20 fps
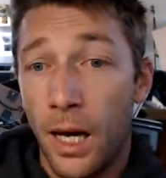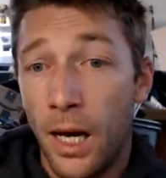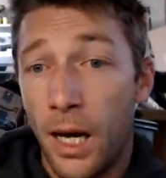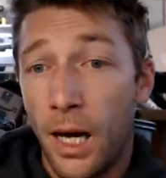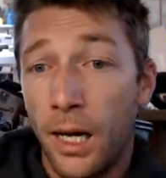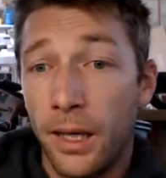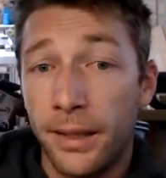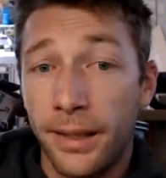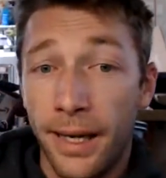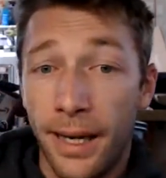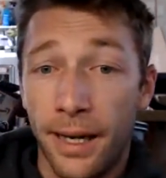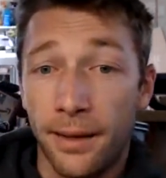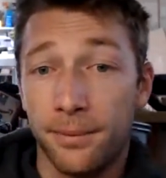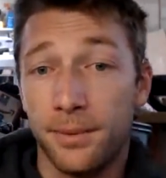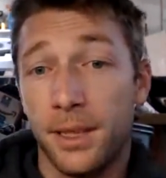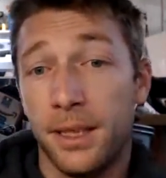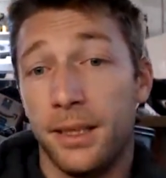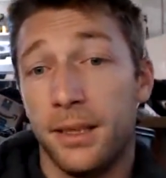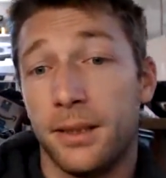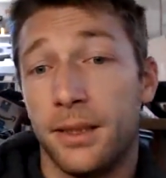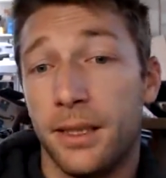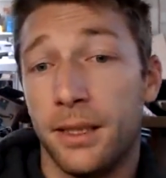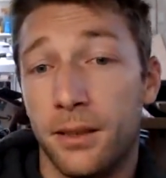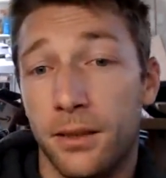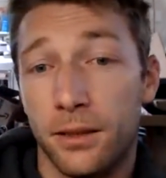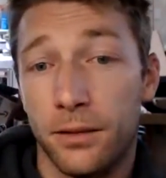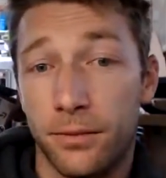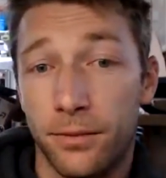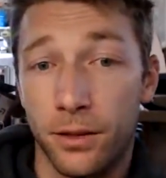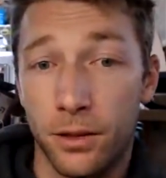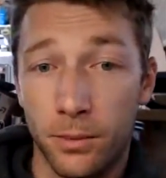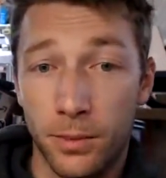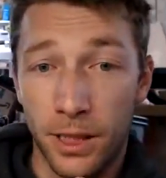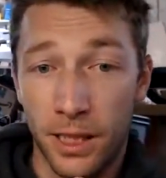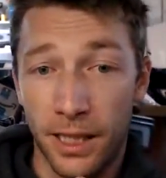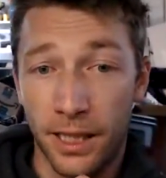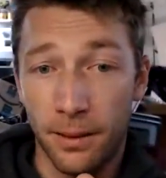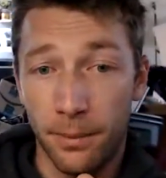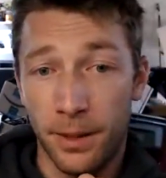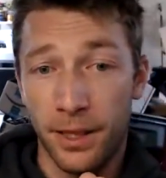Yeah, it is getting a little full
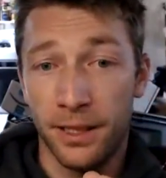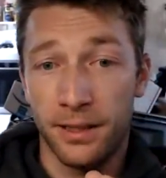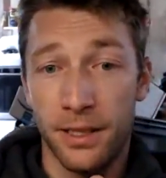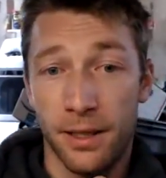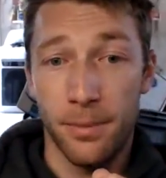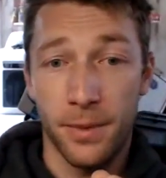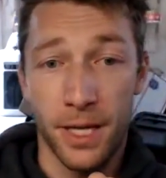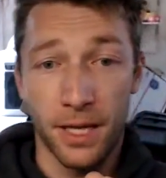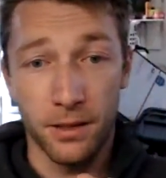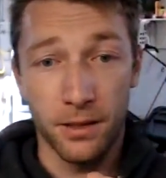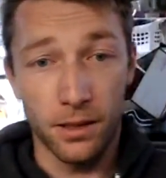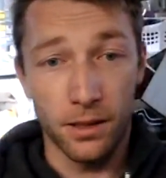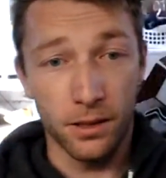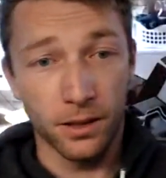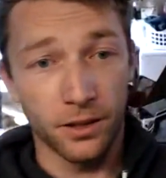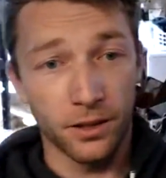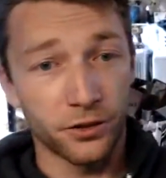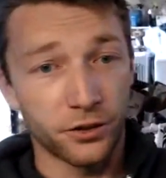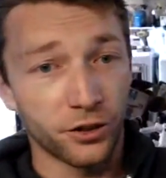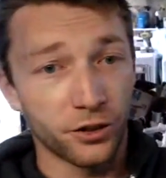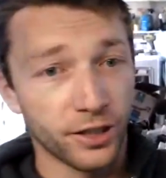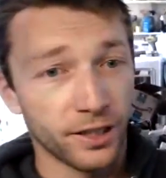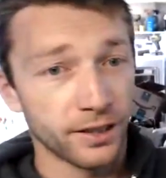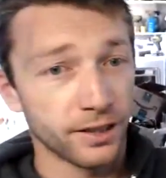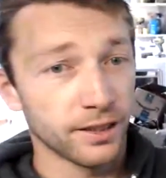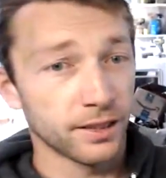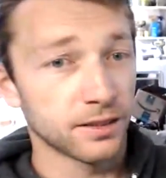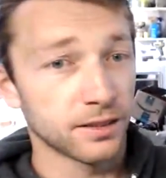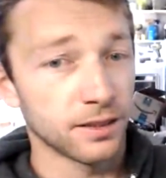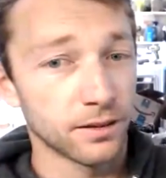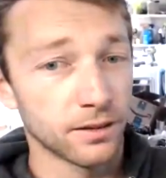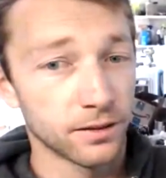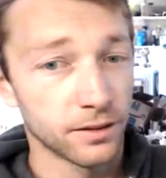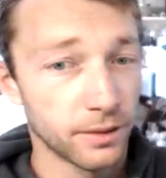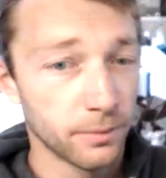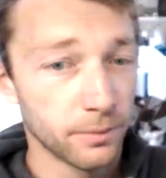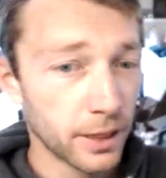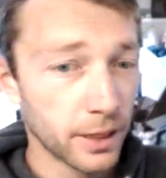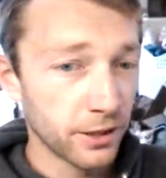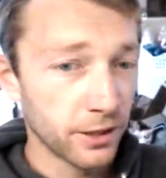behind me, except that's all her shit. That's not really
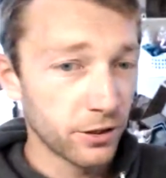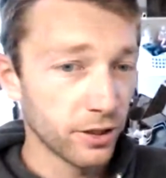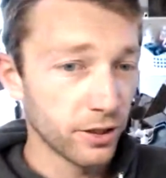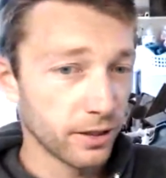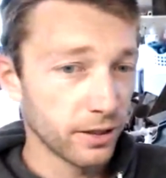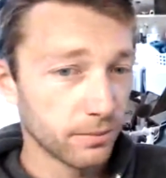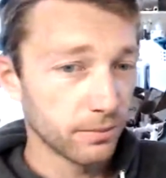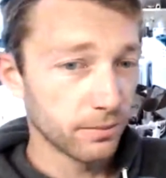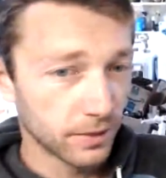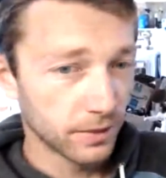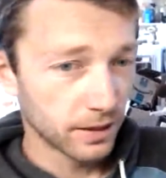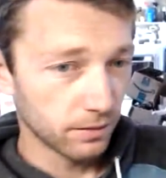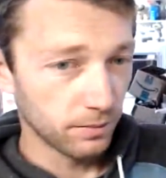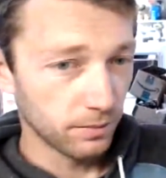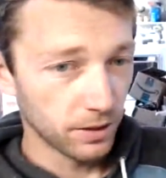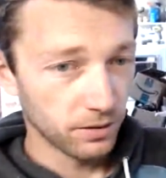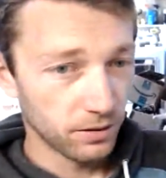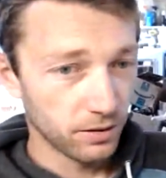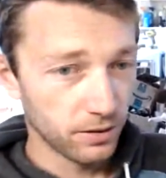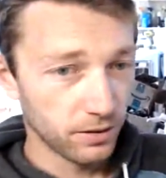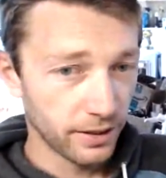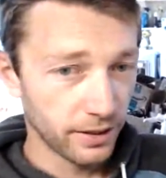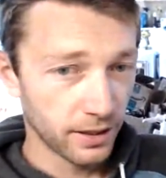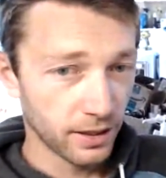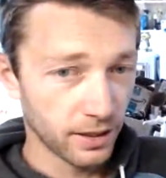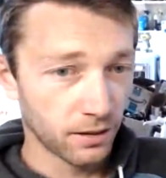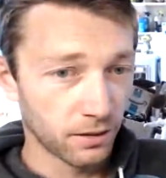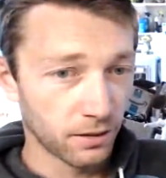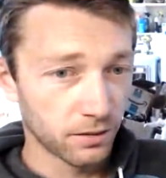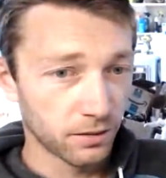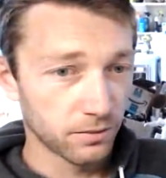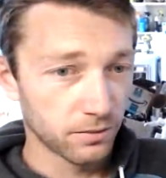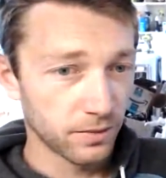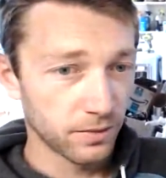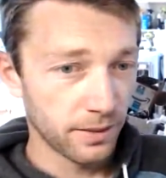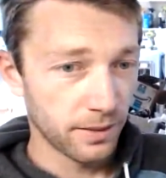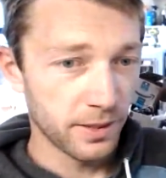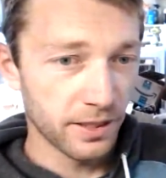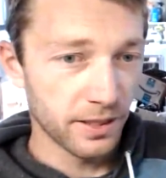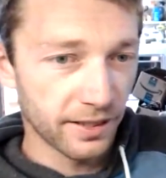my shit. That's mostly hers. I
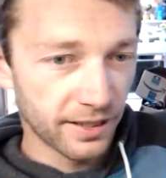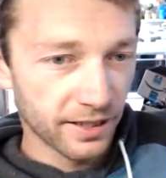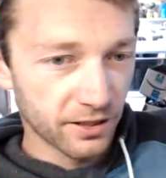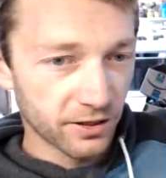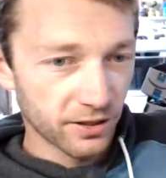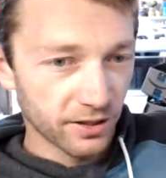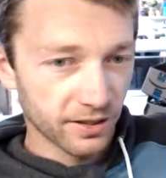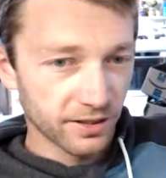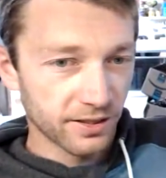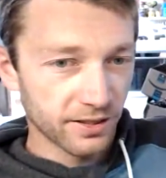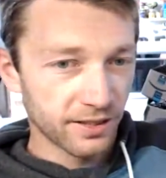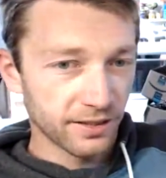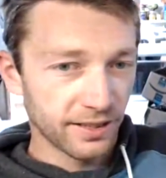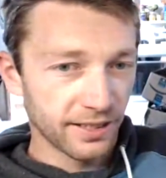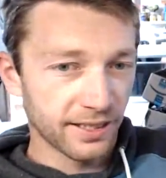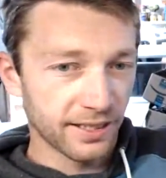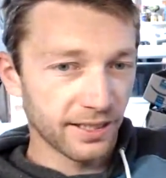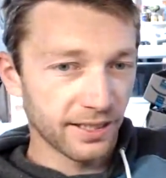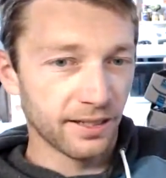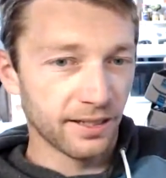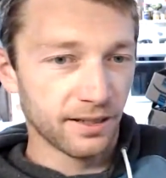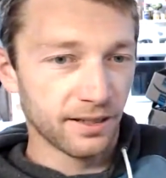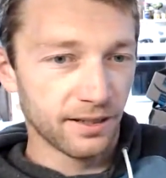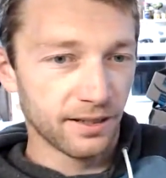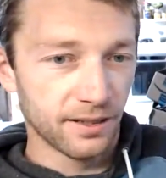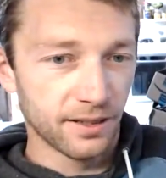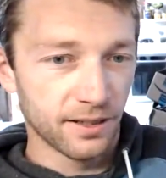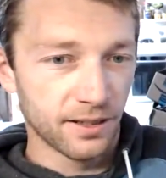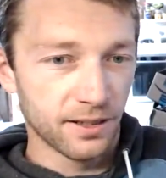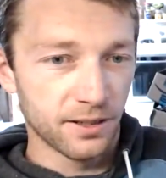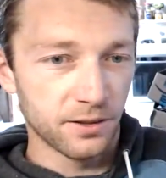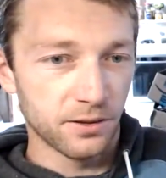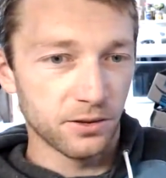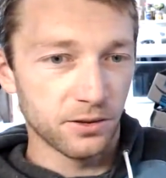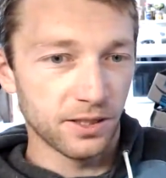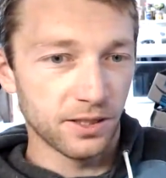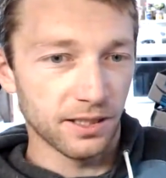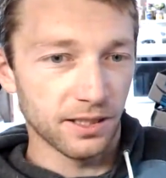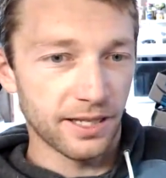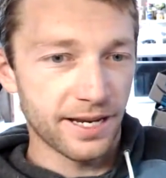mean, I guess you can see you see
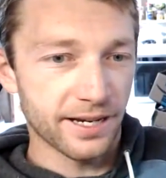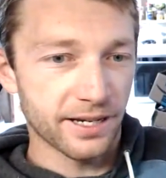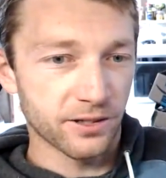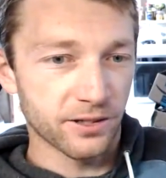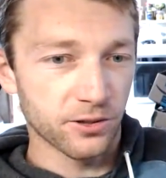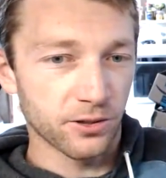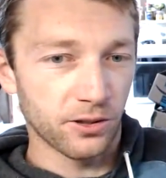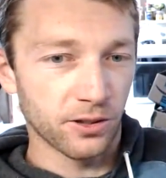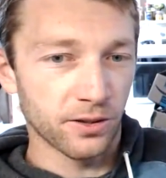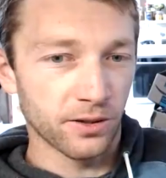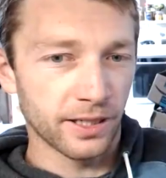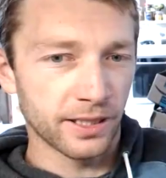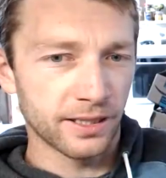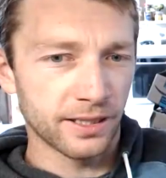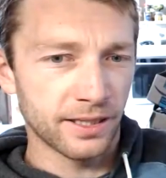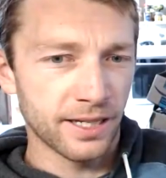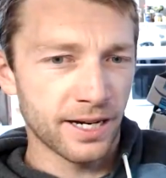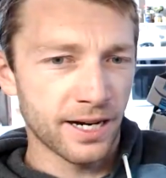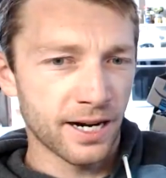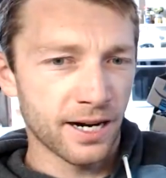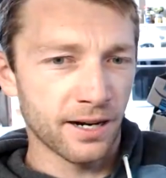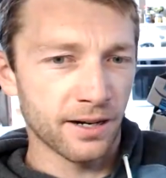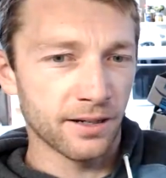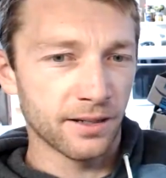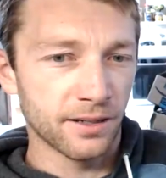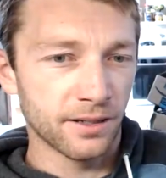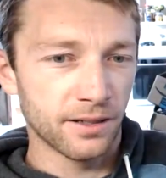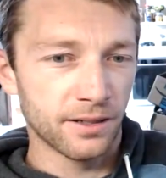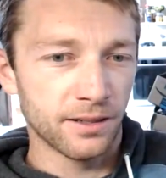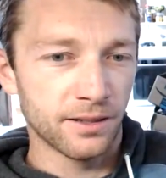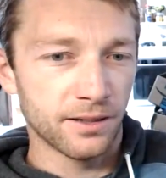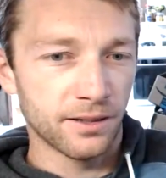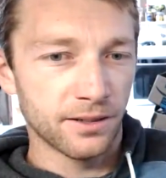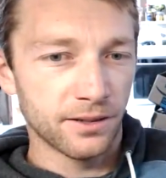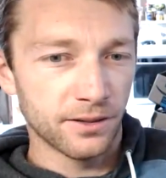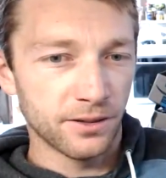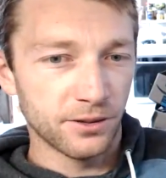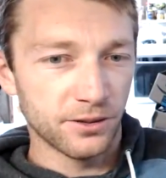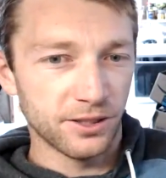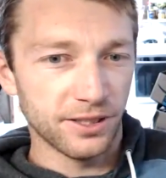a light controller right there.
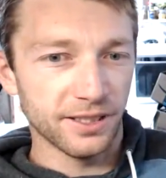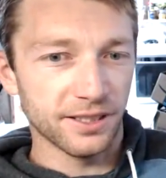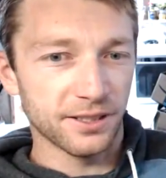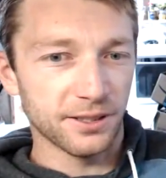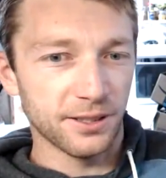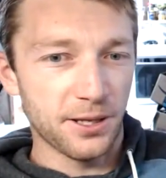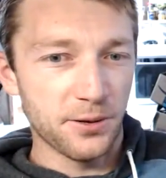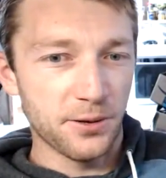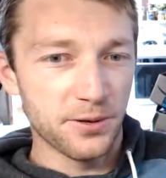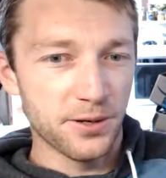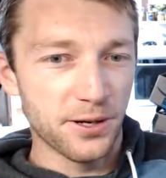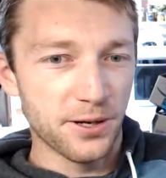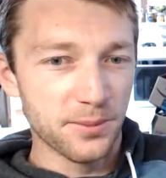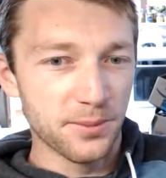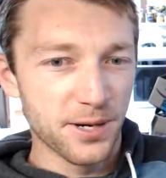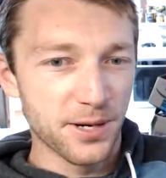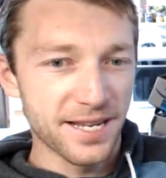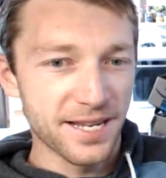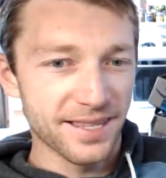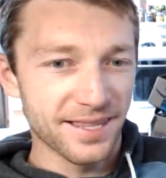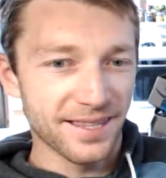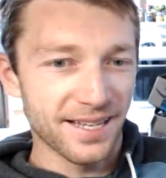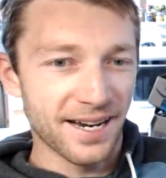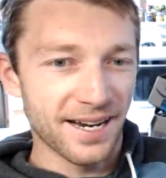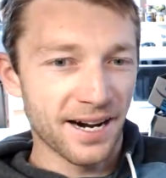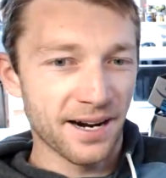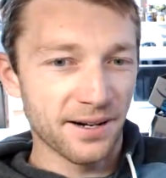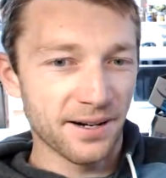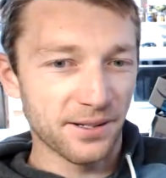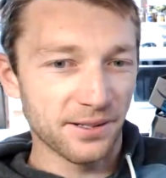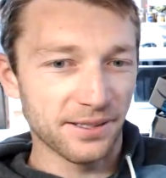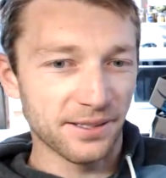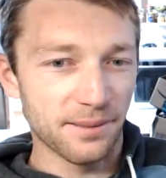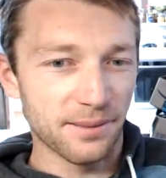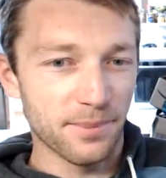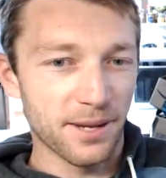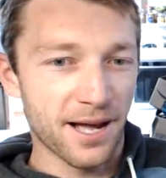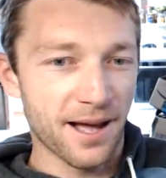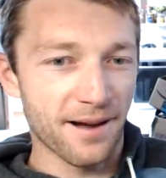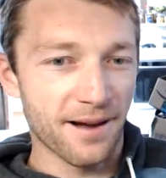You see a clone dome right there. You see a
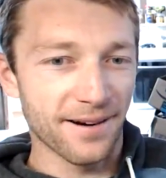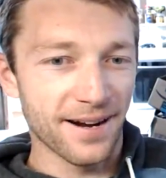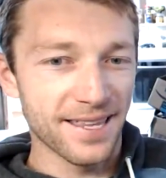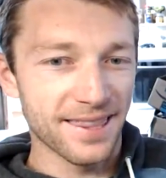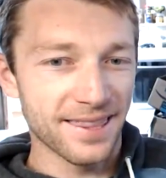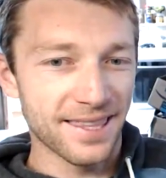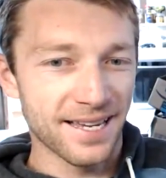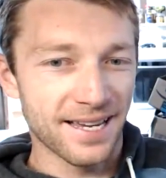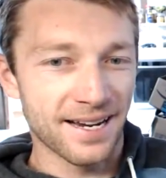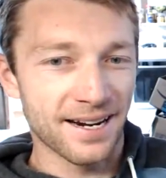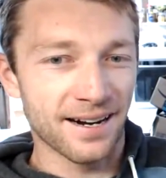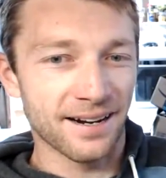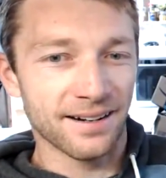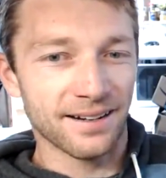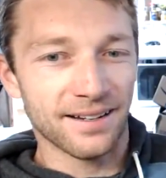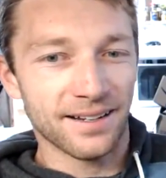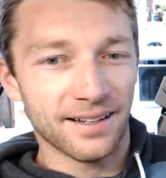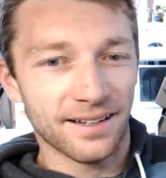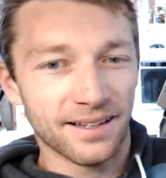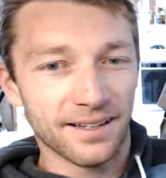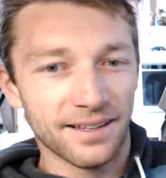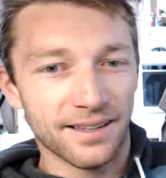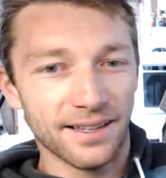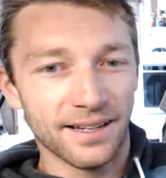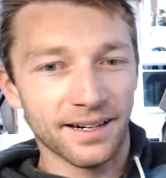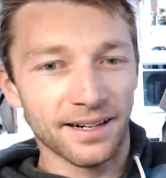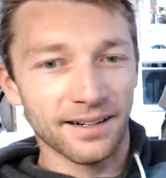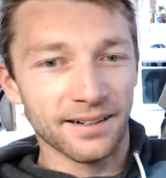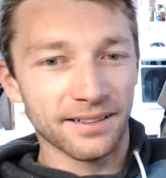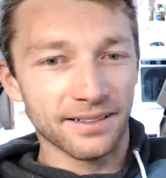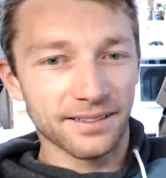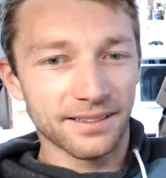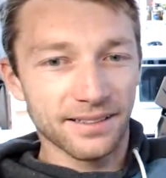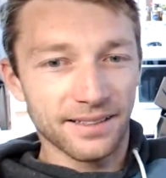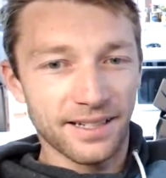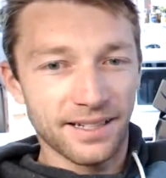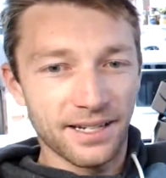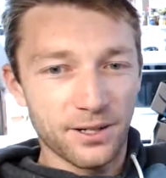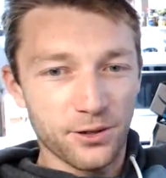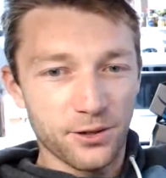pot right there. There's
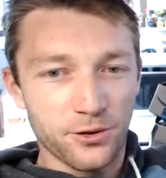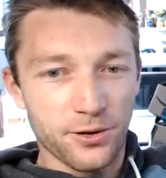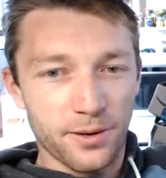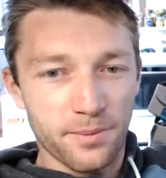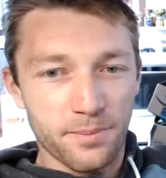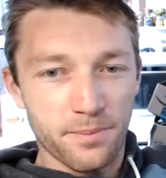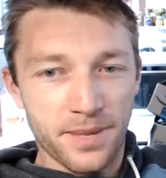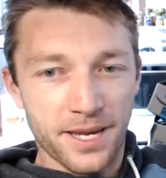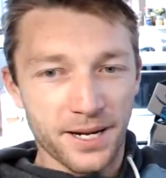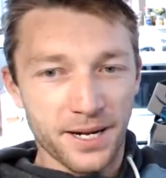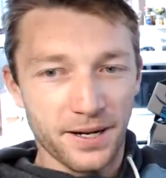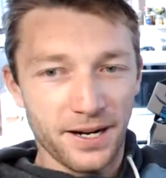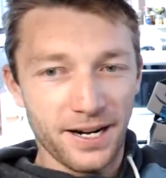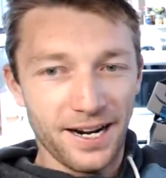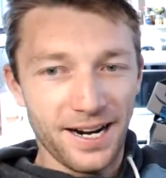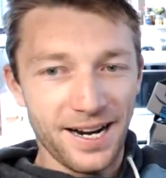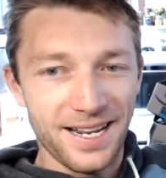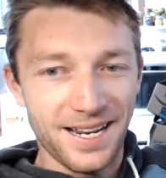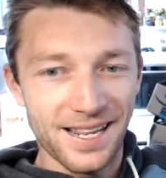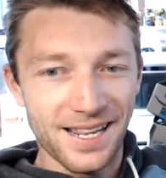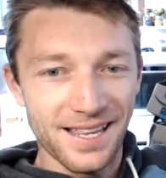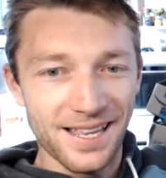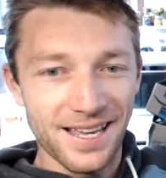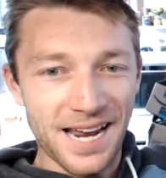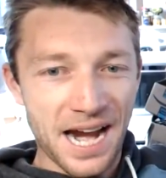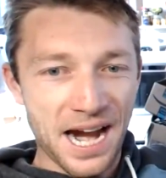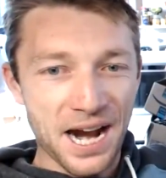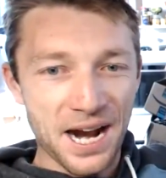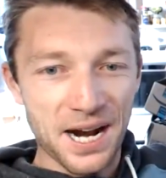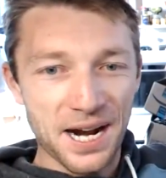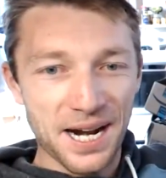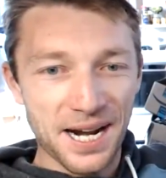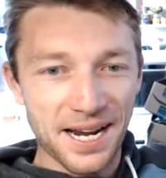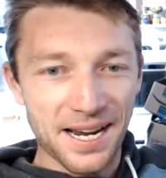a trim bin right there.